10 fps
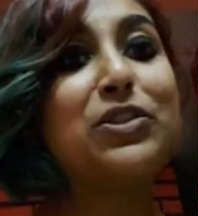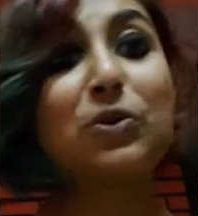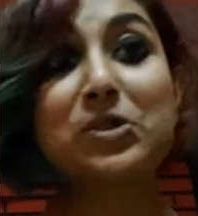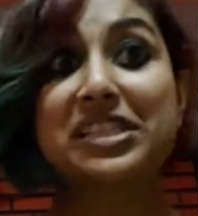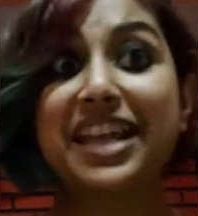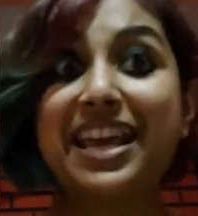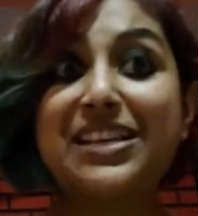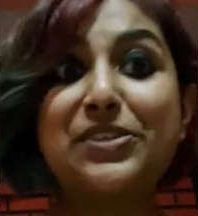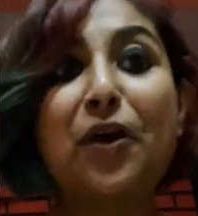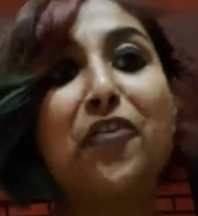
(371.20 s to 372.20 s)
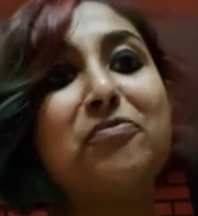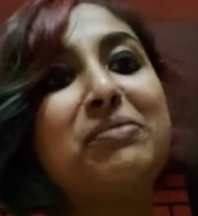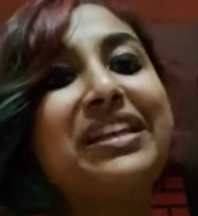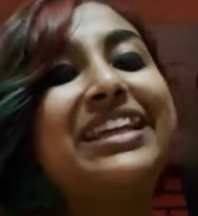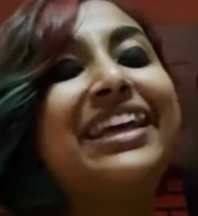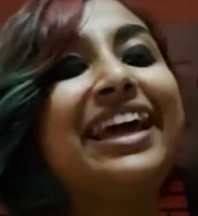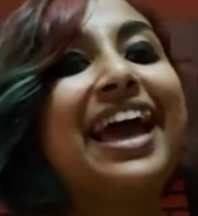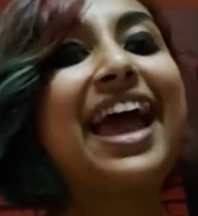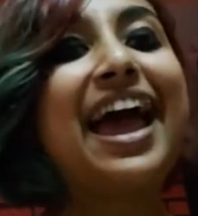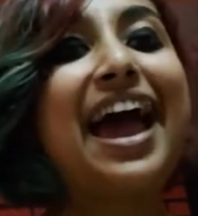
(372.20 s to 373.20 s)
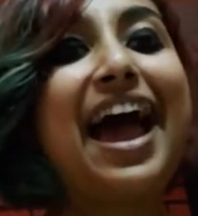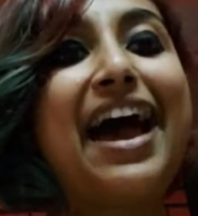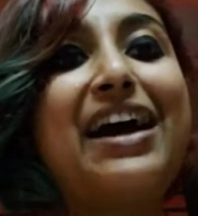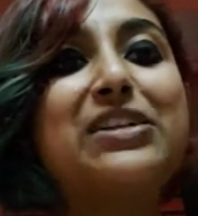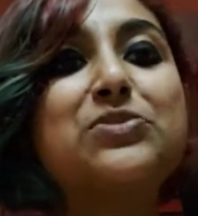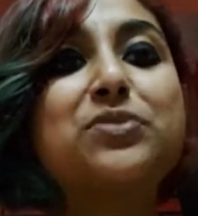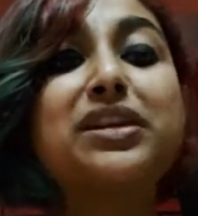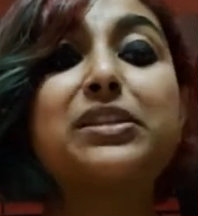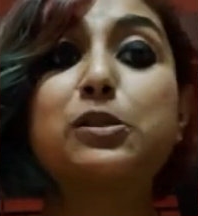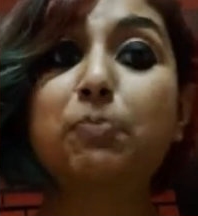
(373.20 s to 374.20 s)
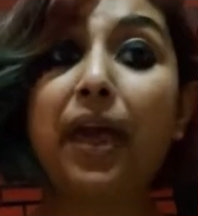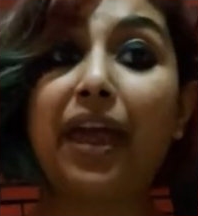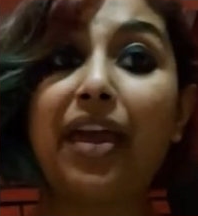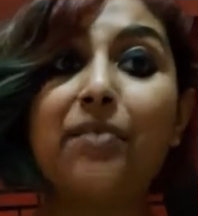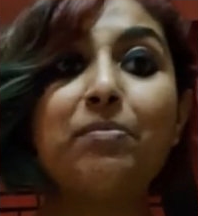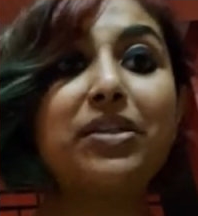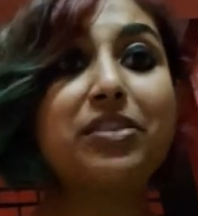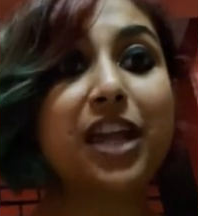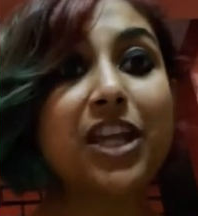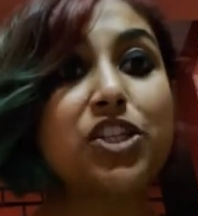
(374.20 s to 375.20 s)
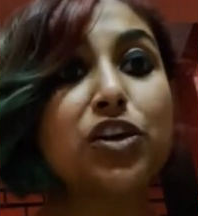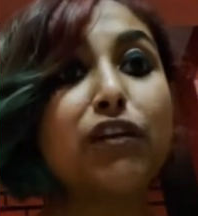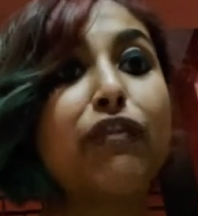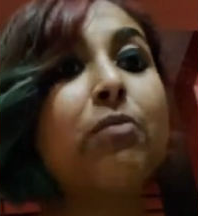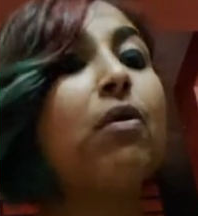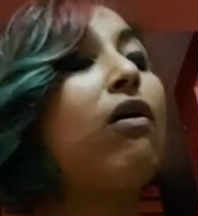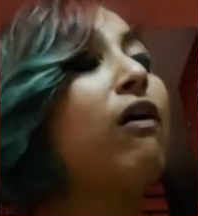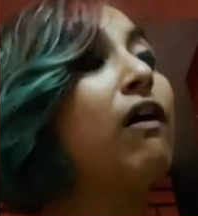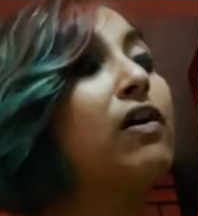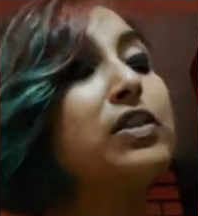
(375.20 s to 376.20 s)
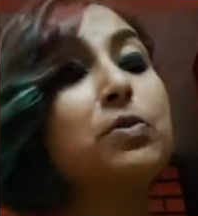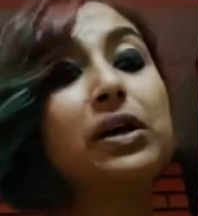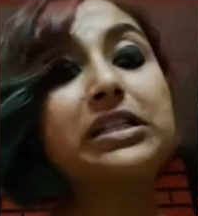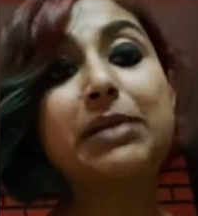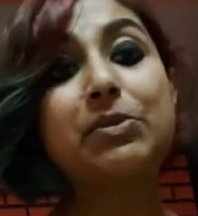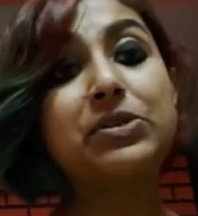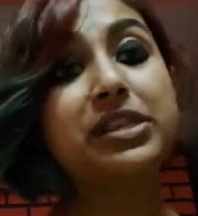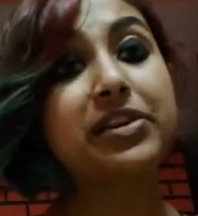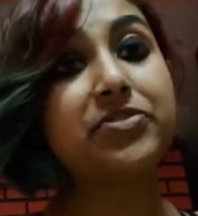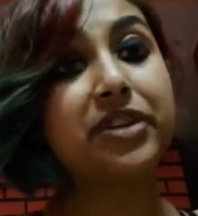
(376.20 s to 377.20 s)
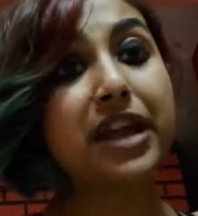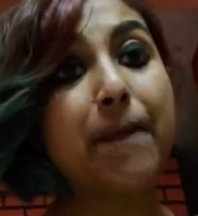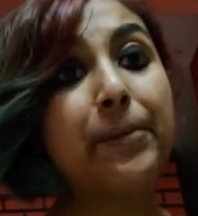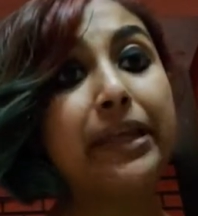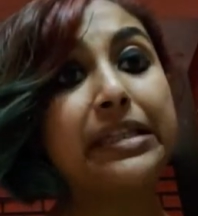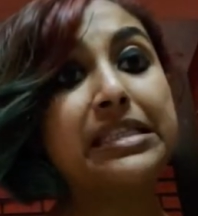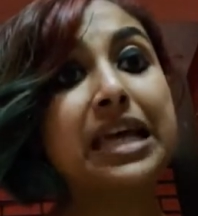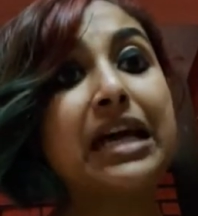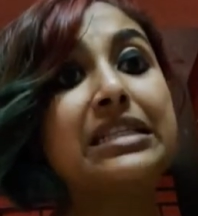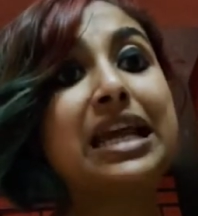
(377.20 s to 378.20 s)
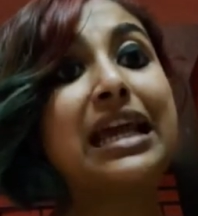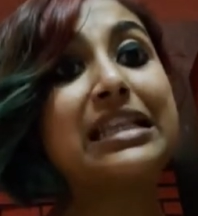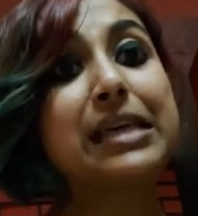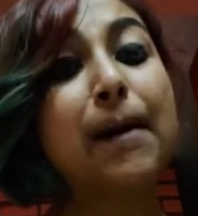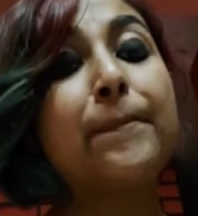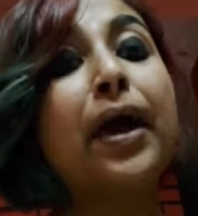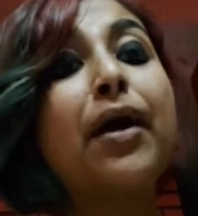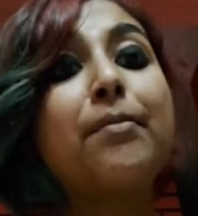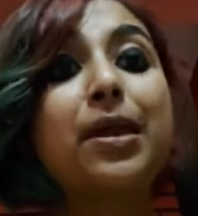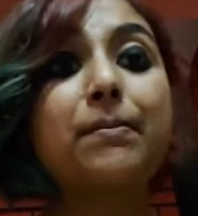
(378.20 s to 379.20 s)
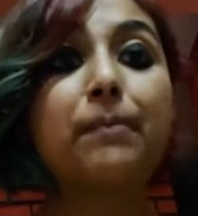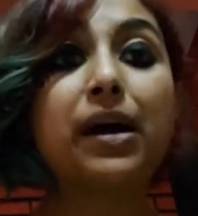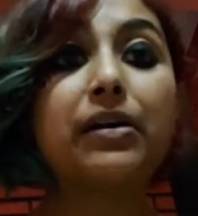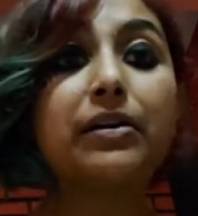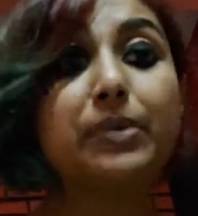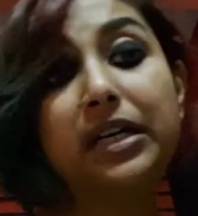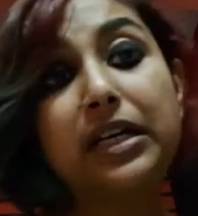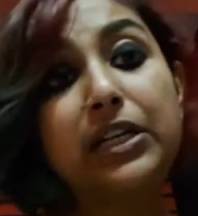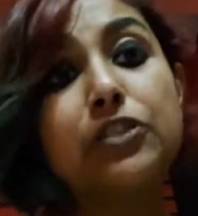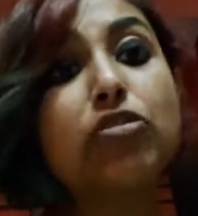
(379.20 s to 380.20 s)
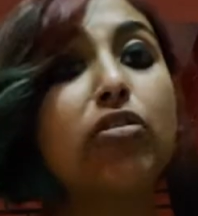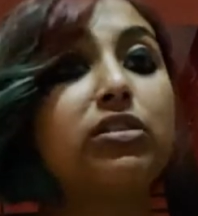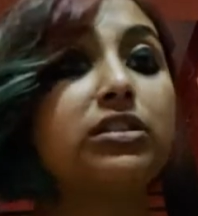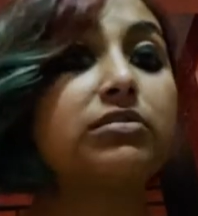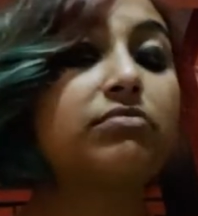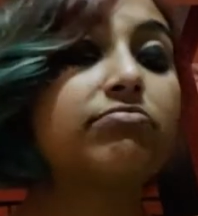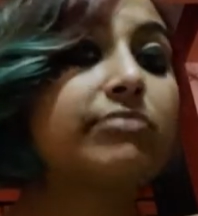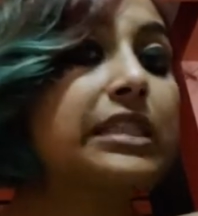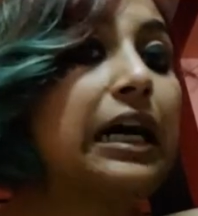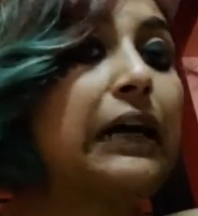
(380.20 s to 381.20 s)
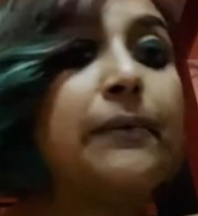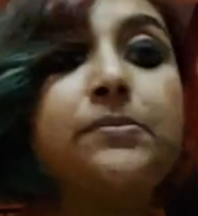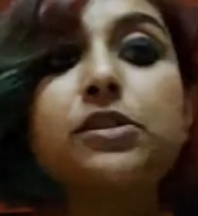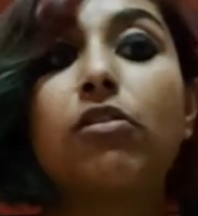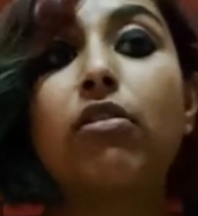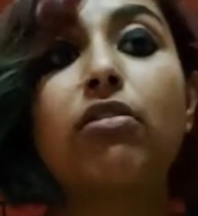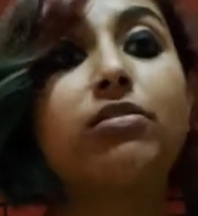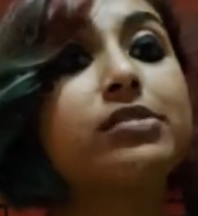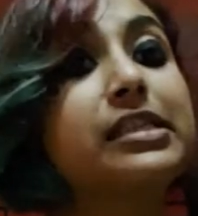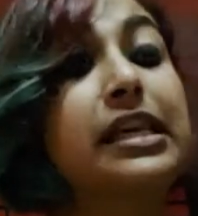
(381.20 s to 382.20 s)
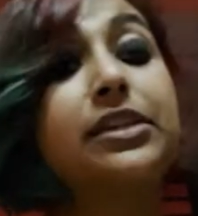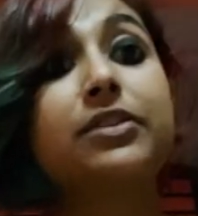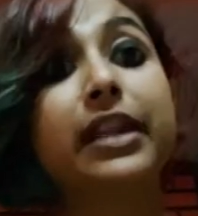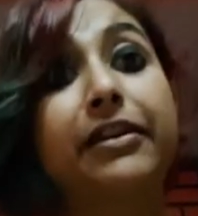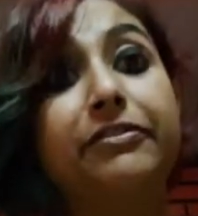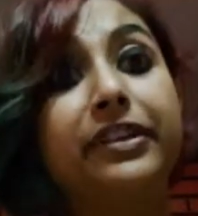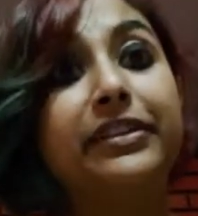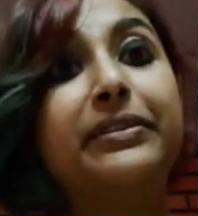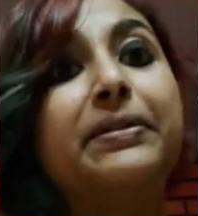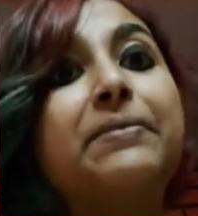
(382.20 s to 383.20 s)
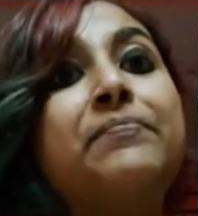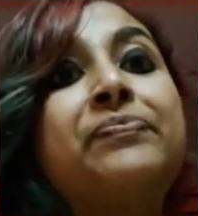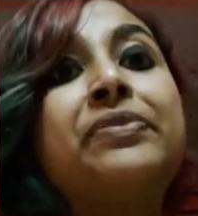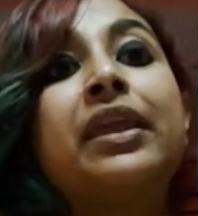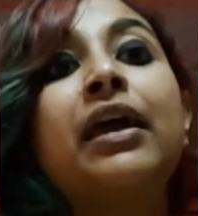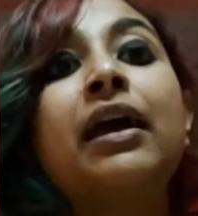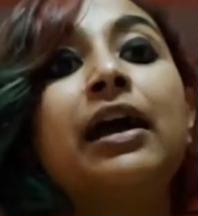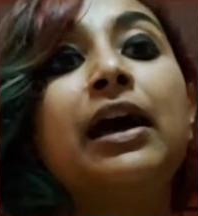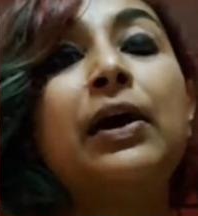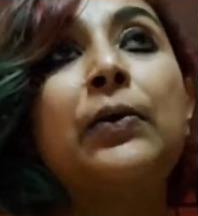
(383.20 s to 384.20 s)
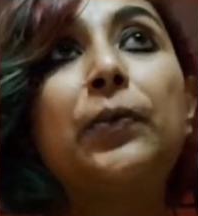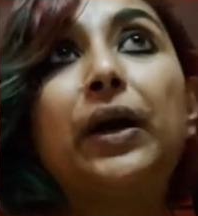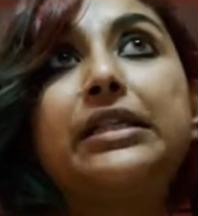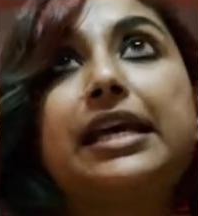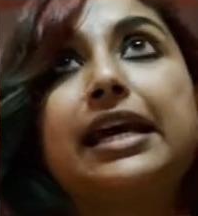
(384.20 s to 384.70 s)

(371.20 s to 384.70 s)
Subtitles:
those days of bleeding, and we can spare Mother Nature from all the one-time use sanitary napkins that ends up being burnt or dumped or sent to the landfill. What